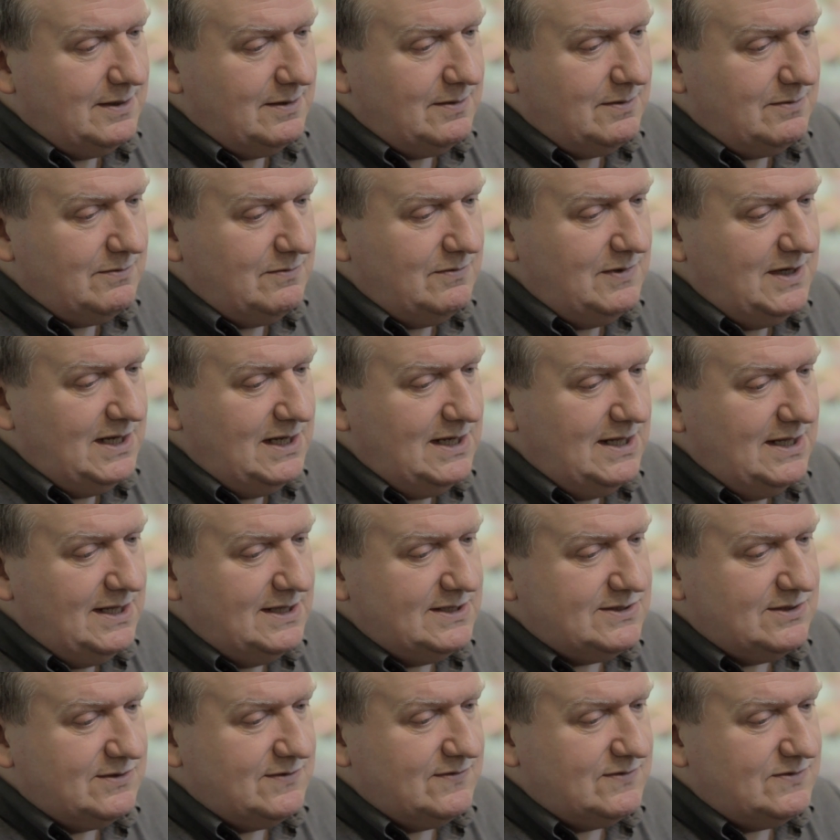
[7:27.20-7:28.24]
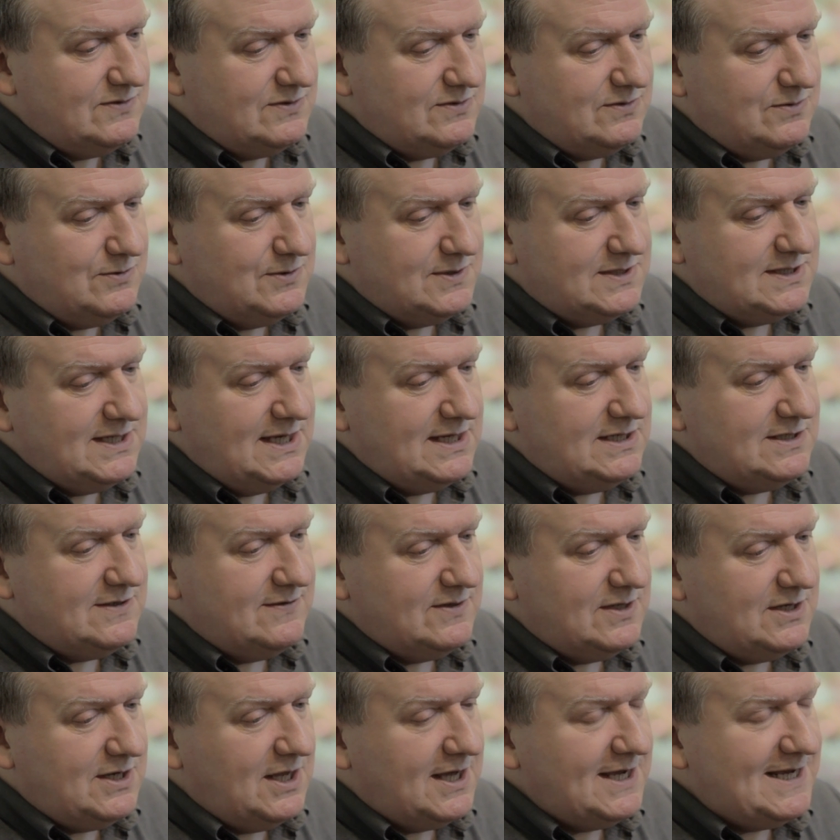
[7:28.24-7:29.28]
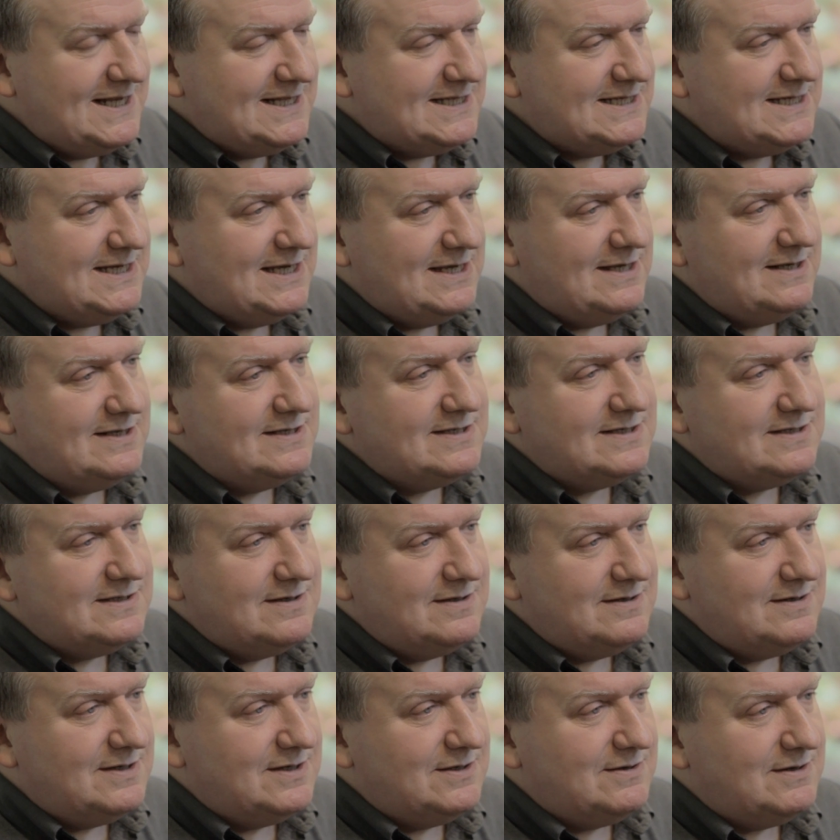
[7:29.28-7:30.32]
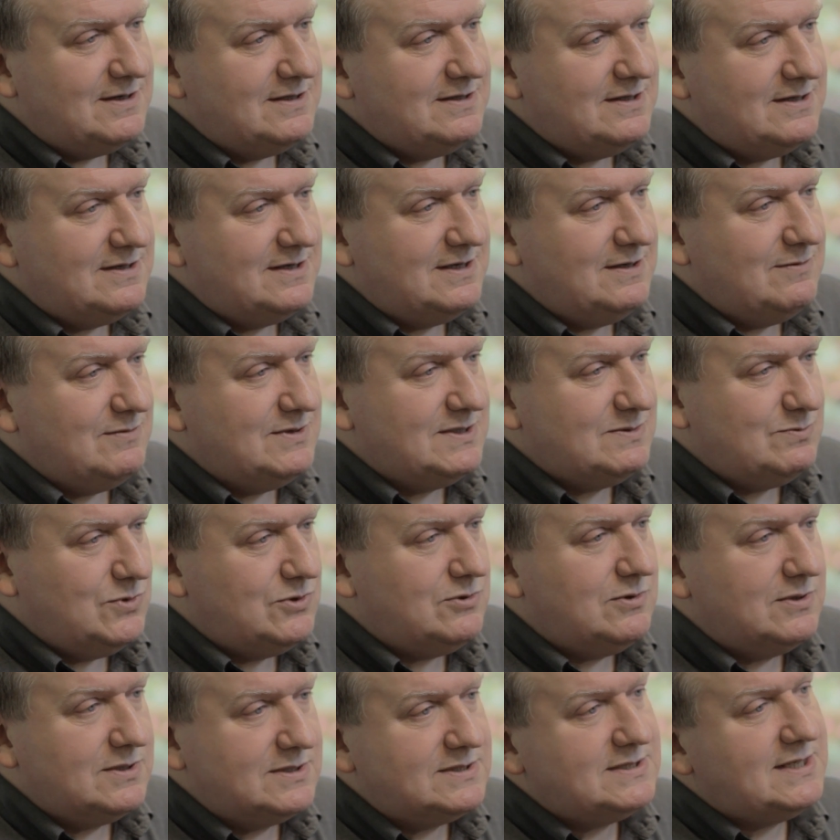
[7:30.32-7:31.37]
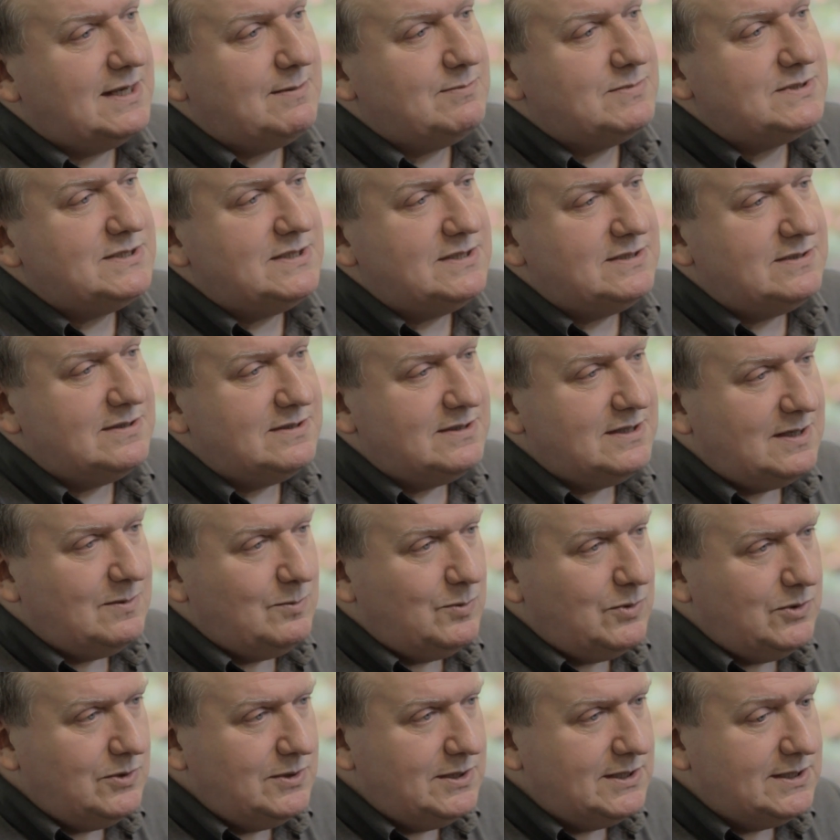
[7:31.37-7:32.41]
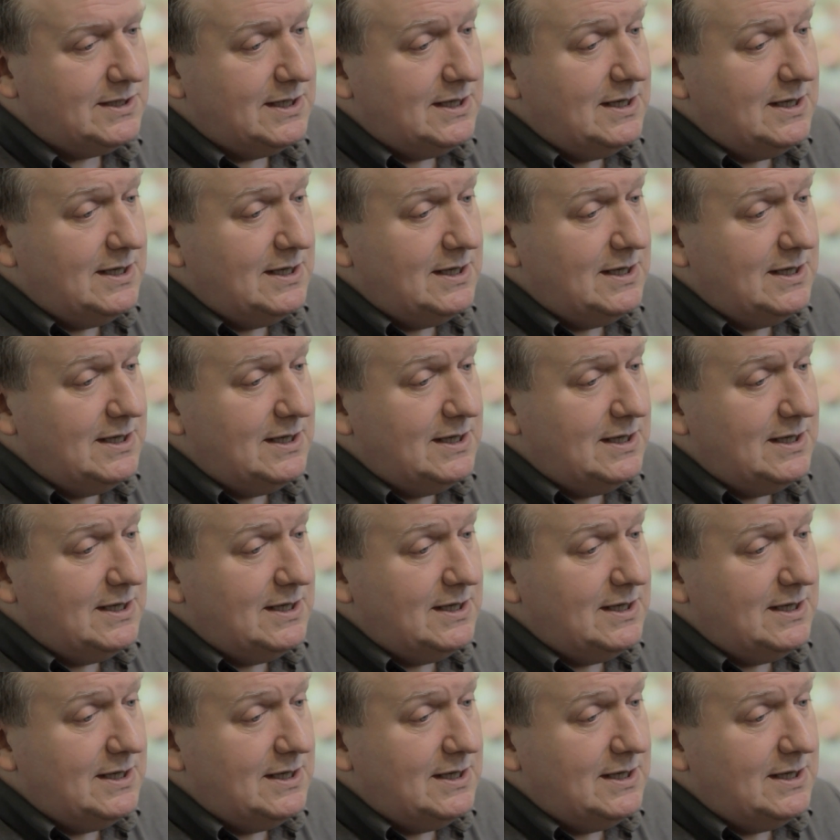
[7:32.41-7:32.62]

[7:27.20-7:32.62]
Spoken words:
really sort of towards the end of the 90s. You know, I think it was more accepted at that point.